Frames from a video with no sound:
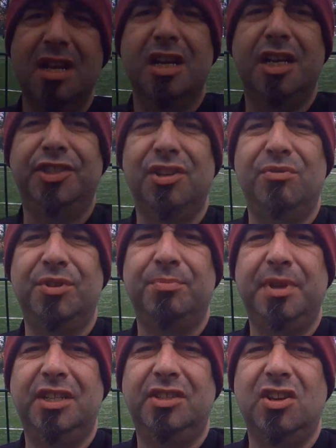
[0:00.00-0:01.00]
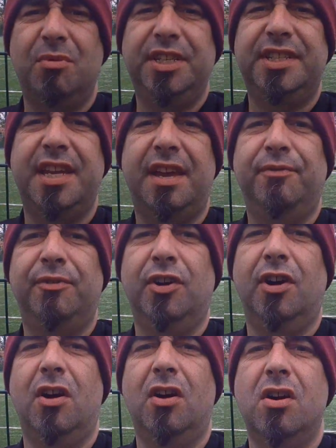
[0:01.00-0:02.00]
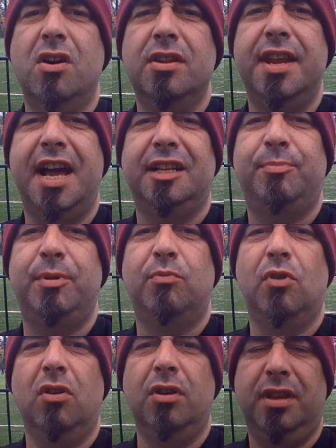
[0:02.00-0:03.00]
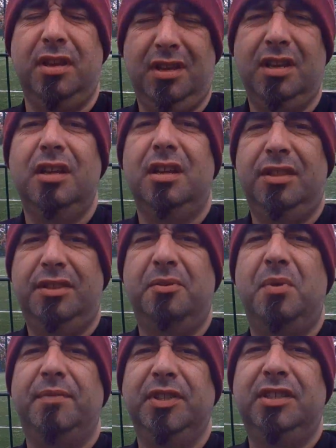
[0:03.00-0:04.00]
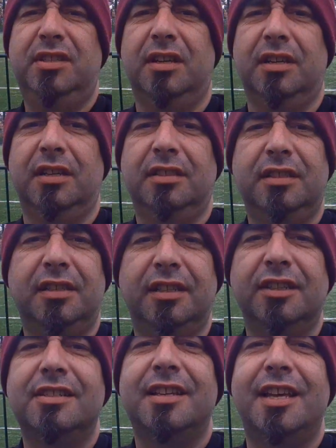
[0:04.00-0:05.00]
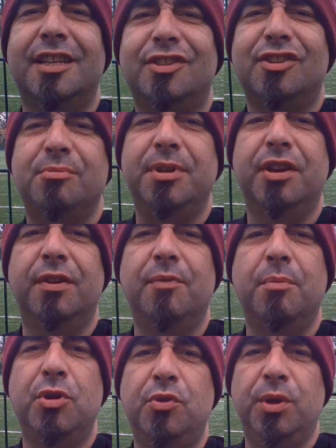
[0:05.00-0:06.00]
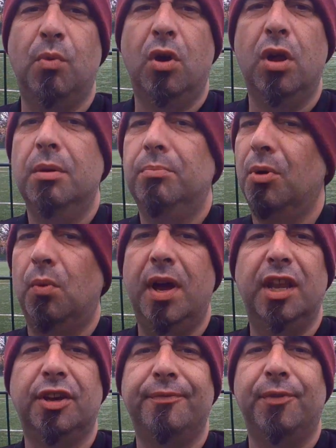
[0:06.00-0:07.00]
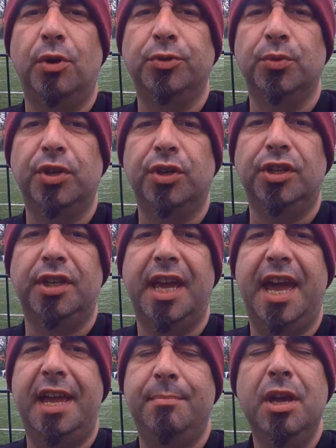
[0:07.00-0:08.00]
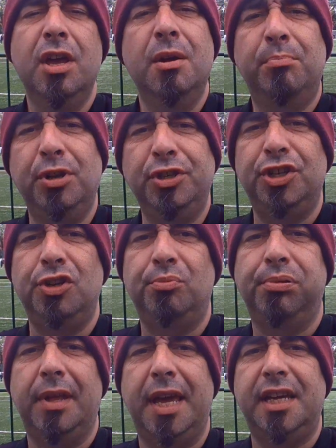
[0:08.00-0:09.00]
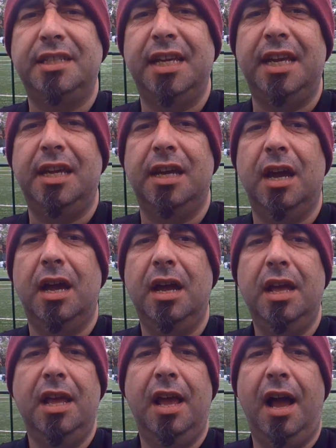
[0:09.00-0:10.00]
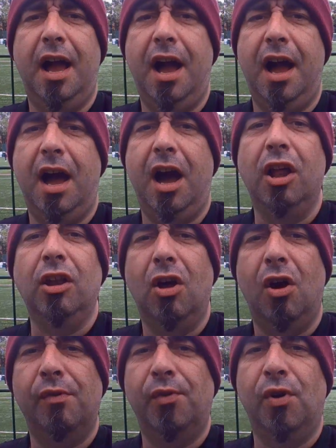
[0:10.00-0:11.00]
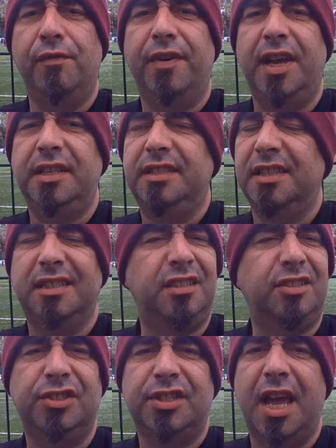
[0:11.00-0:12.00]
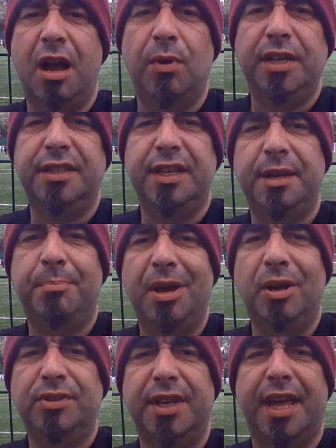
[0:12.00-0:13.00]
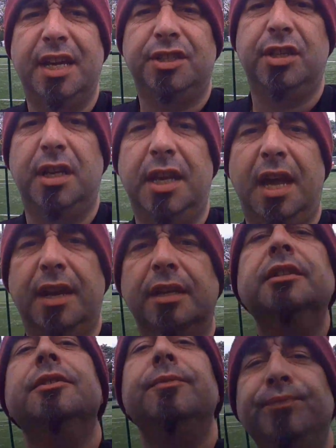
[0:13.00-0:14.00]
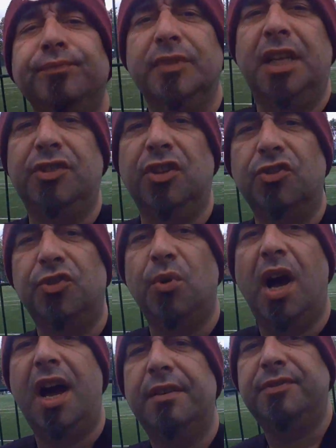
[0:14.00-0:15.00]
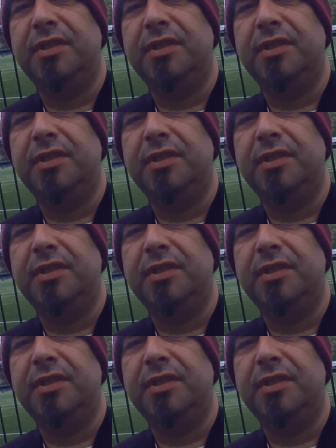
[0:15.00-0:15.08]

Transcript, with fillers: as soon as me and Tommy set foot on Haxby Road, the weather turns. It looks like it's going to be another moody one, but we're looking forward to a good game. Bunch of new players here, a lot of old faces. Just can't wait to see the Bells in action again. Talk to you at half